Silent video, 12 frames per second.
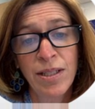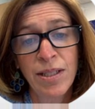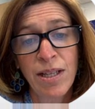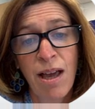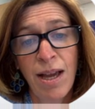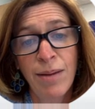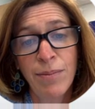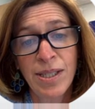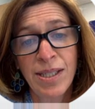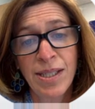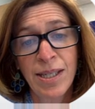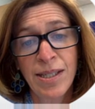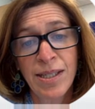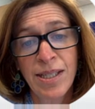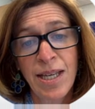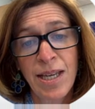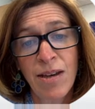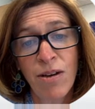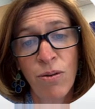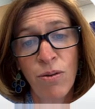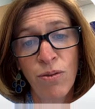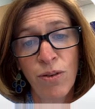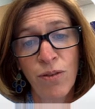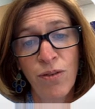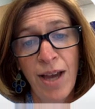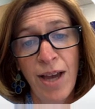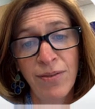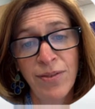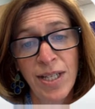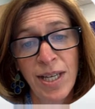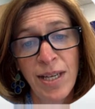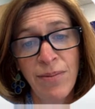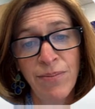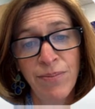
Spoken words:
times 60 over 5d.